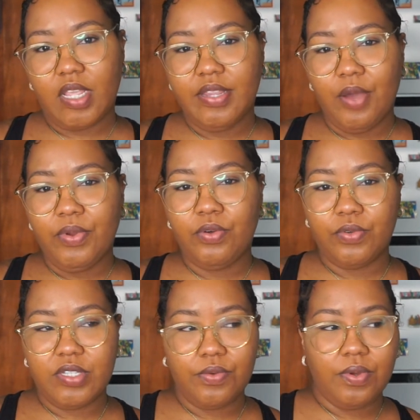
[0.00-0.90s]
that would go
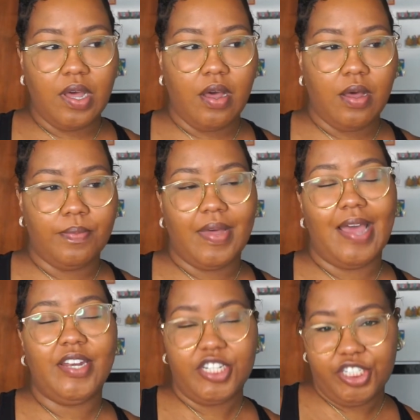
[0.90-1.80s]
to
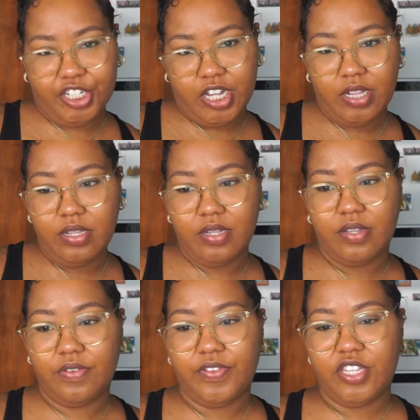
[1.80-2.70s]
additional
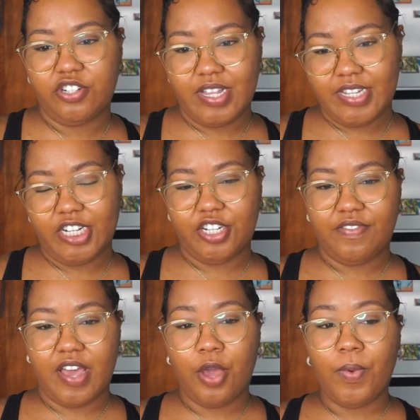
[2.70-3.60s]
for the transaction
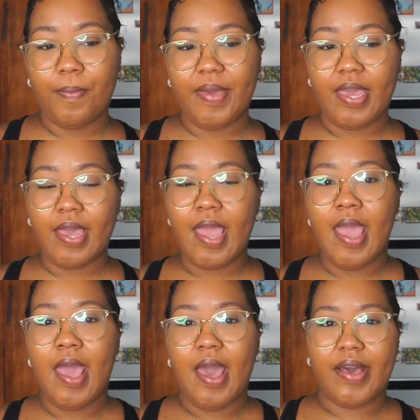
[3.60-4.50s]
via WePay,
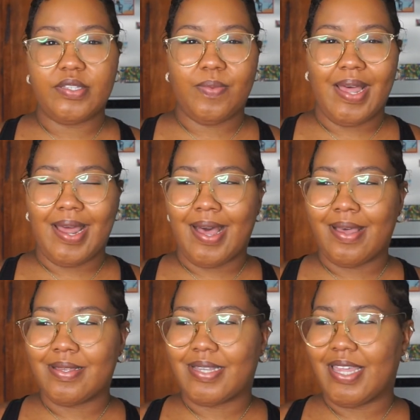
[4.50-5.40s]
as well
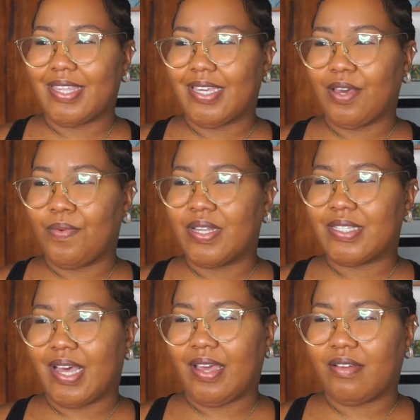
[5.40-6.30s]
as I think it was
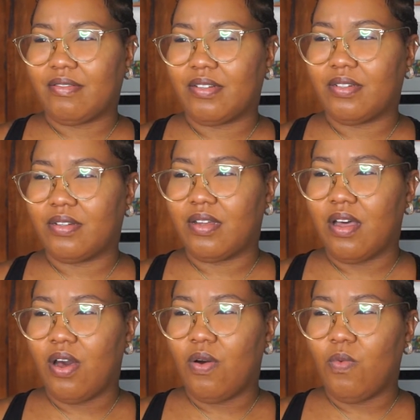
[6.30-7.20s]
like
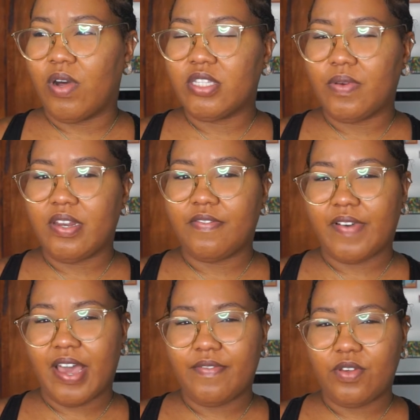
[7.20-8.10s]

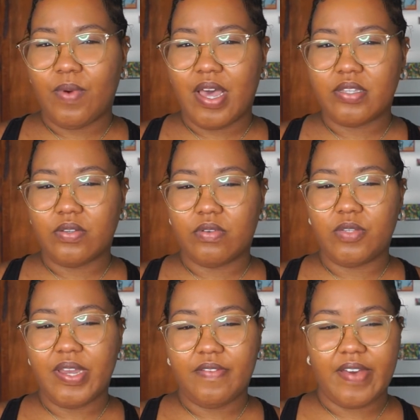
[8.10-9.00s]
$125 US or
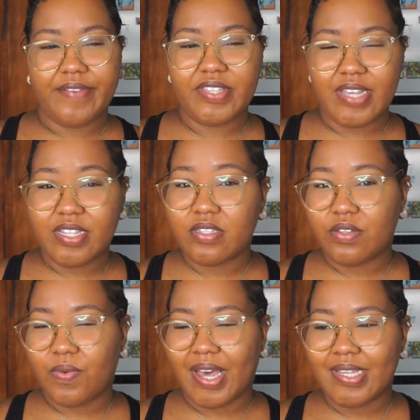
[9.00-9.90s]
25 cents
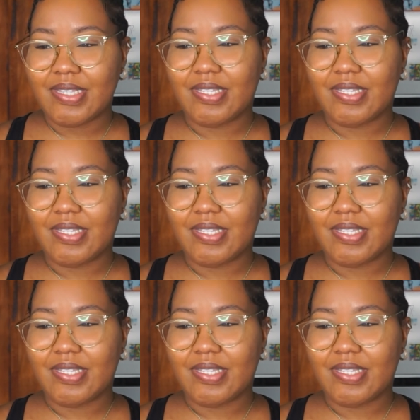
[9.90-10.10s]
US